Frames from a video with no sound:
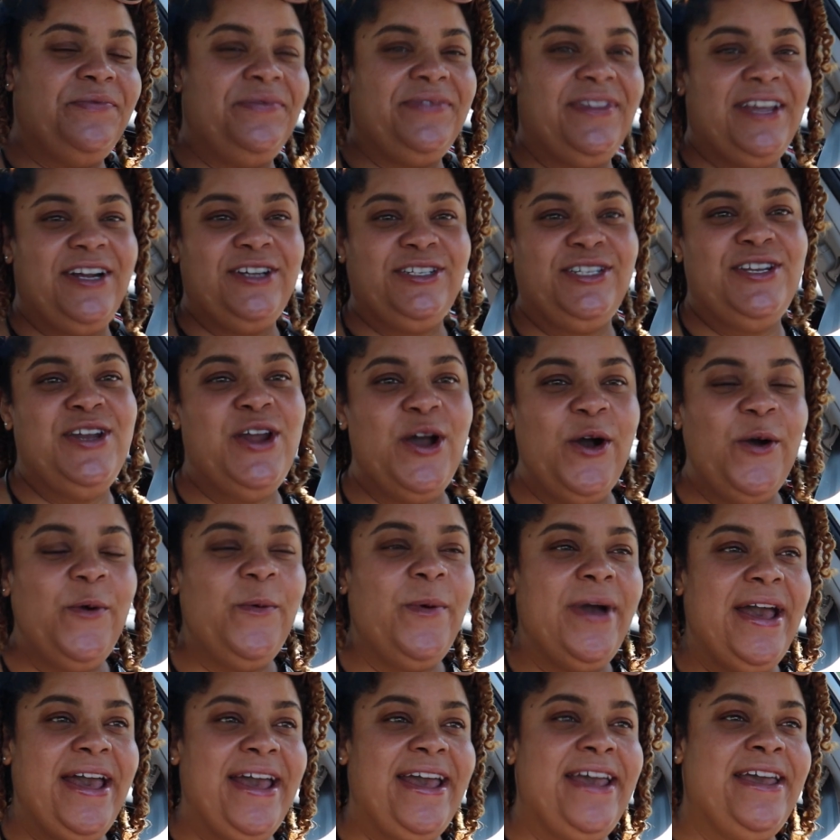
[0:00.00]
There's no
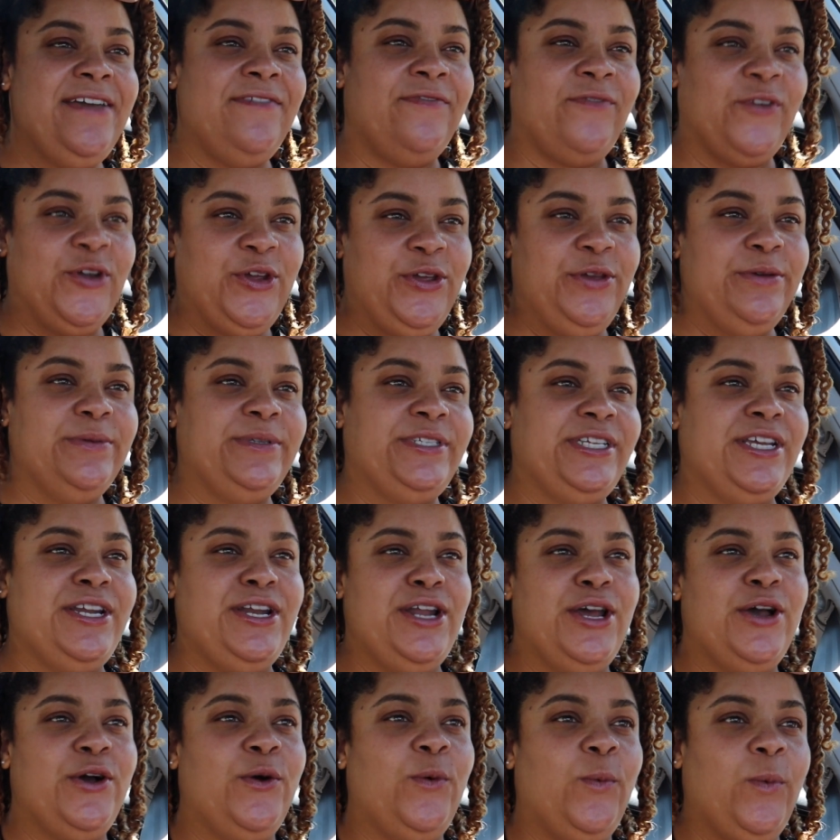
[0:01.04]
way for you to
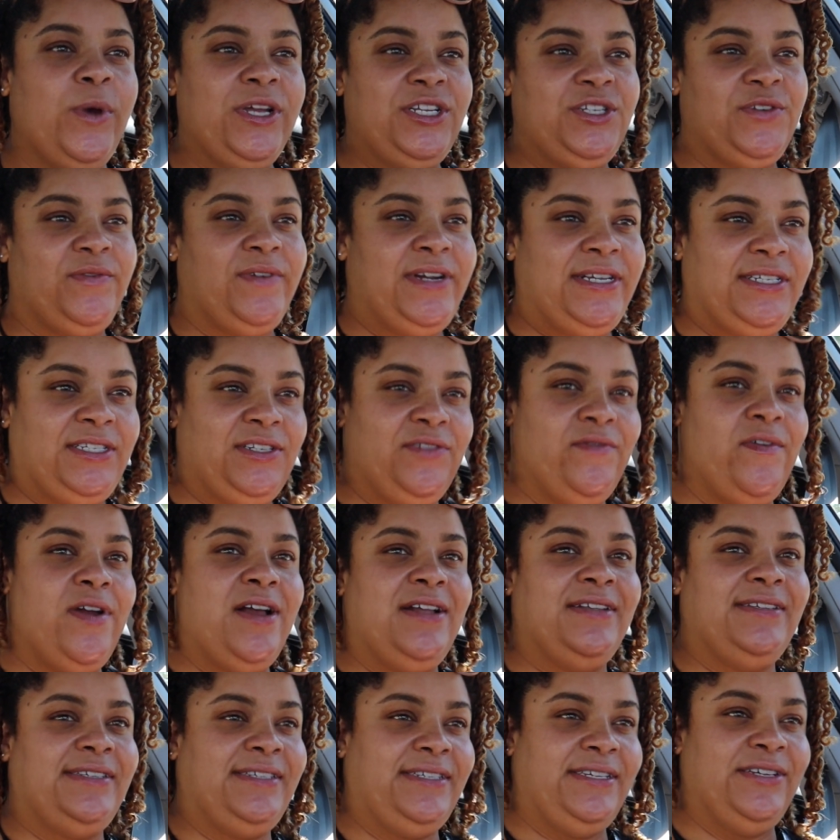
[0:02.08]
know which
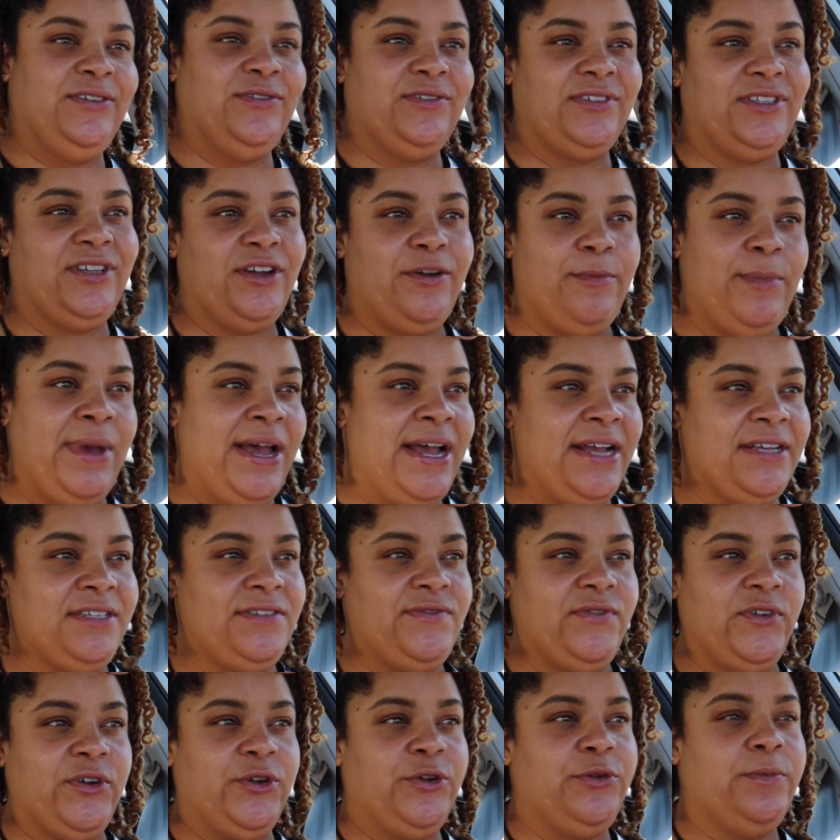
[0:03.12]
restaurant seals their
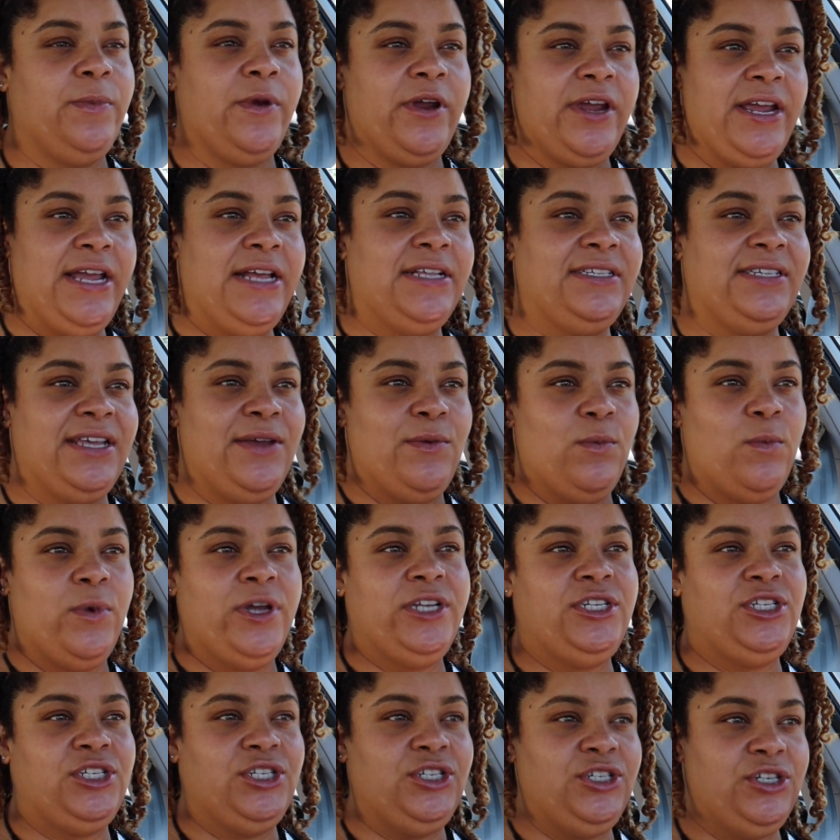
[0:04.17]
bags for UberEATS and
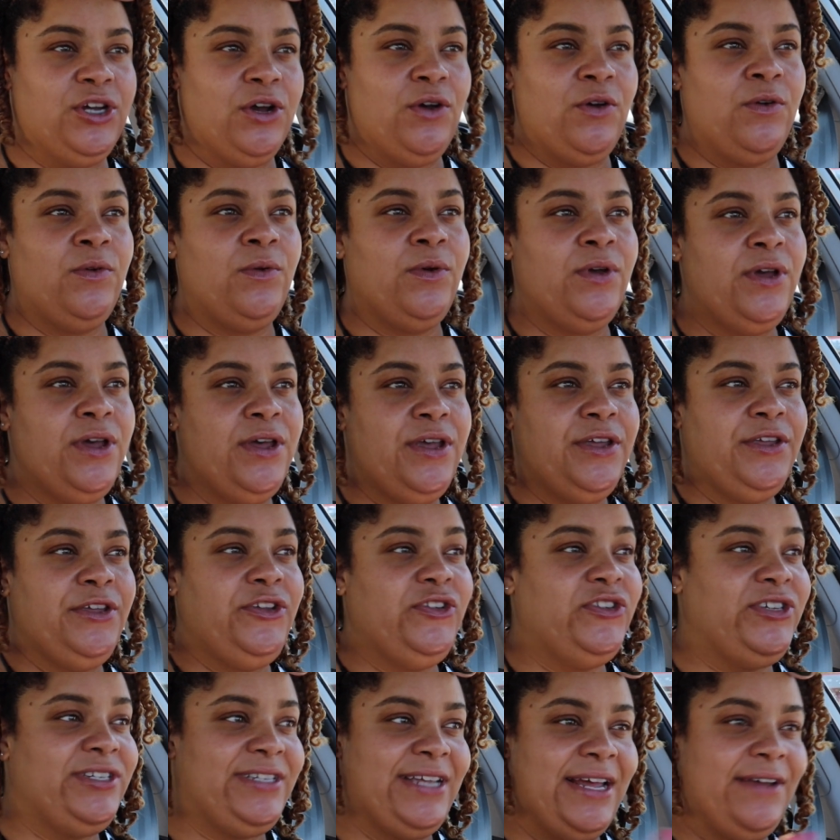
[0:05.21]
which don't.
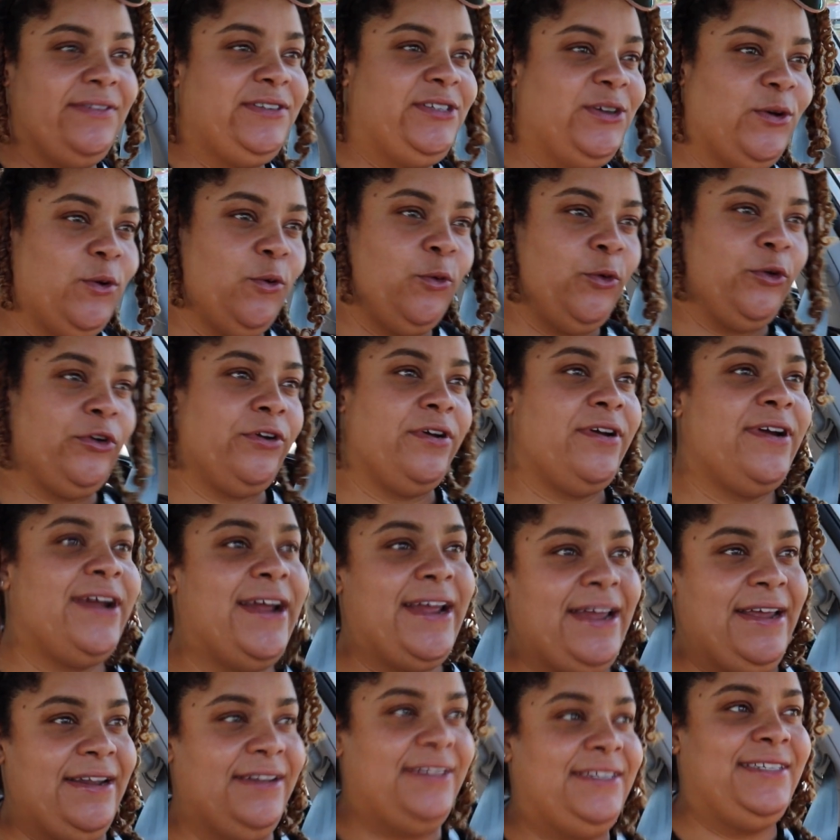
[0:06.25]
You just have to order
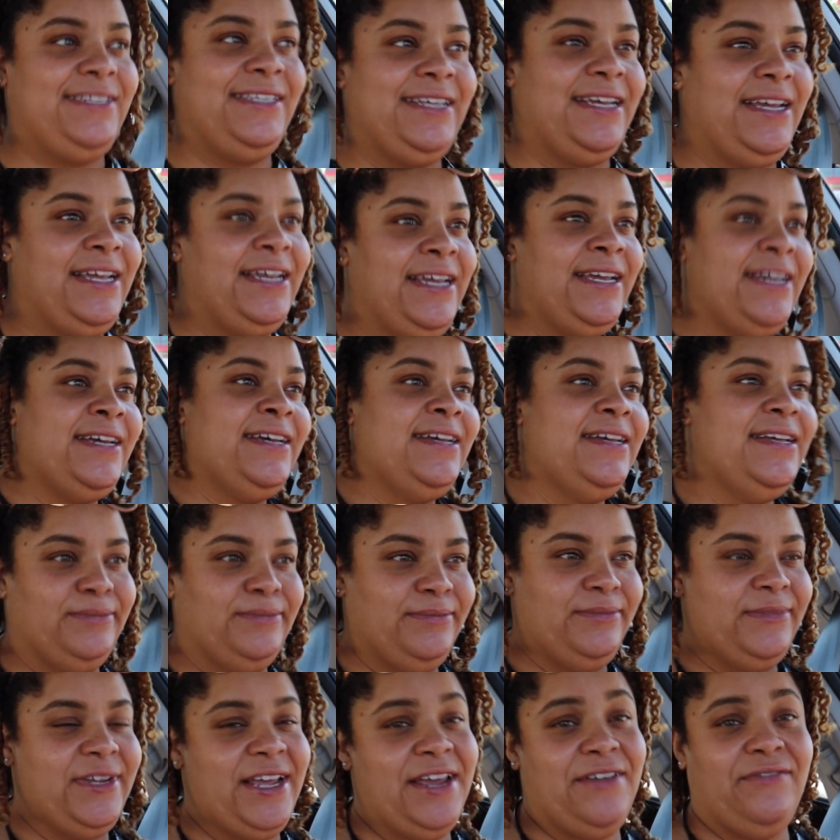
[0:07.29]
and see
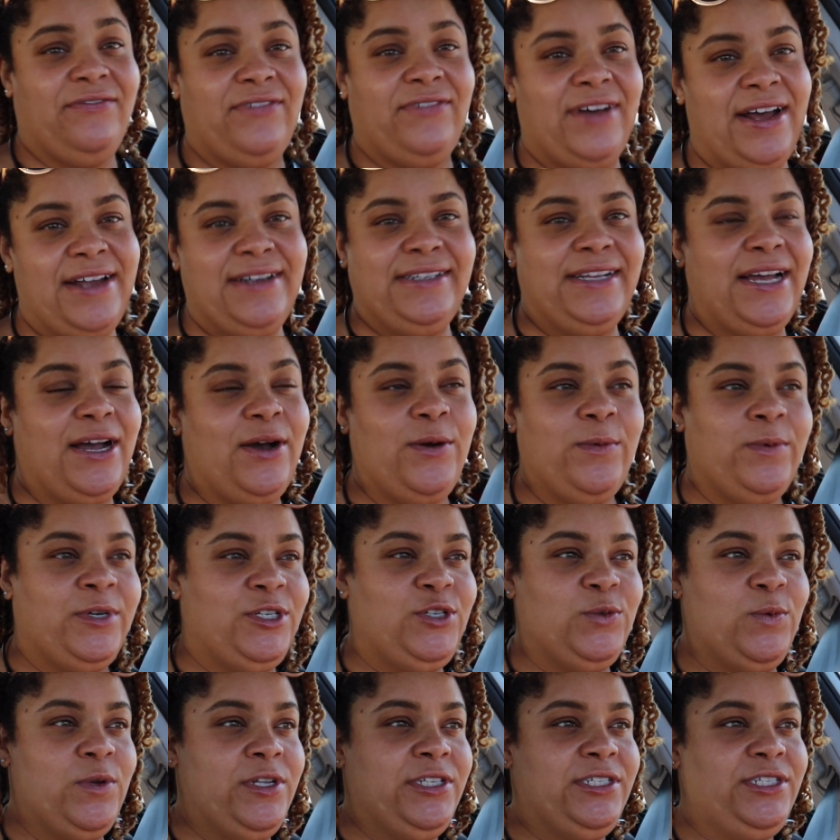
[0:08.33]
and find out
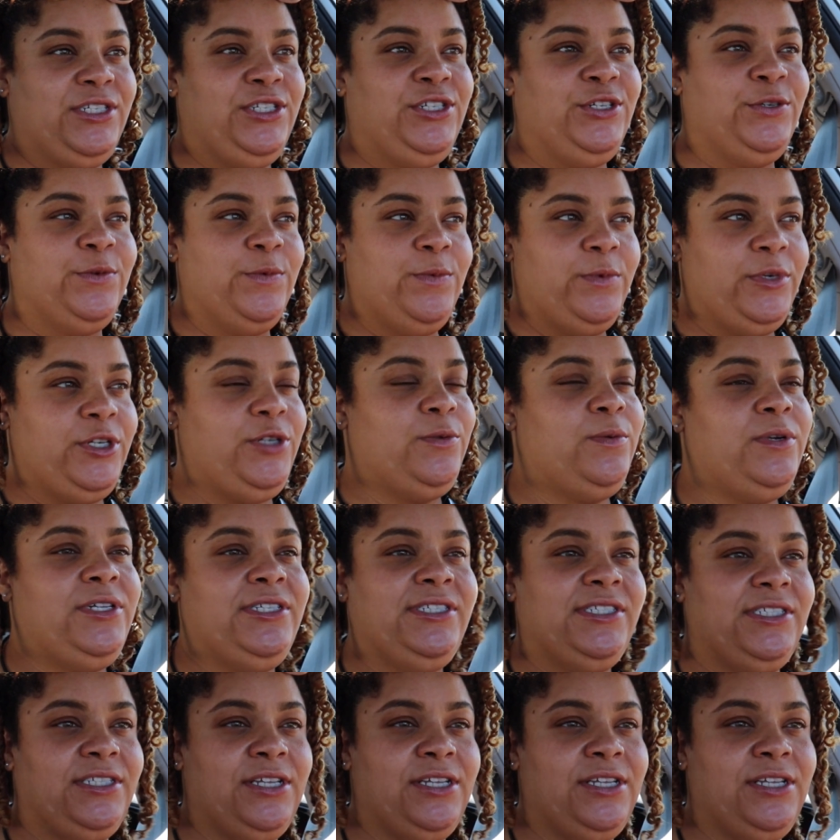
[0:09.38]
which ones do and which ones